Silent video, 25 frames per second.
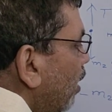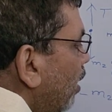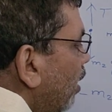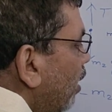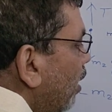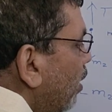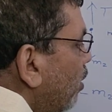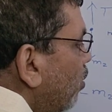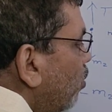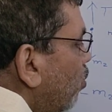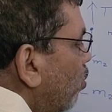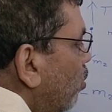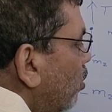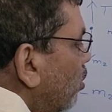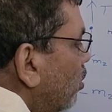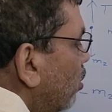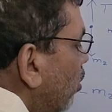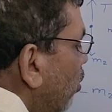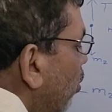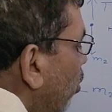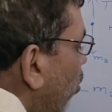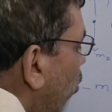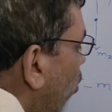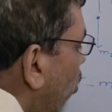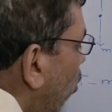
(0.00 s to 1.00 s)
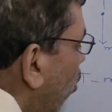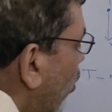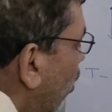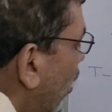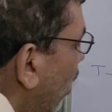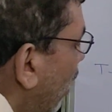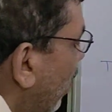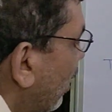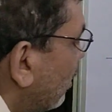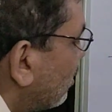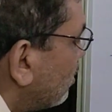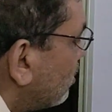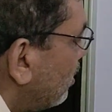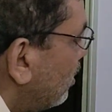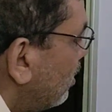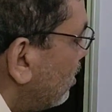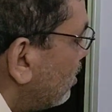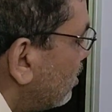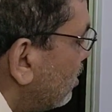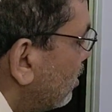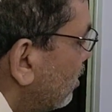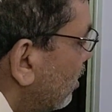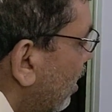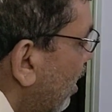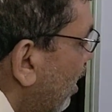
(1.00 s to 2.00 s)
A0, or acceleration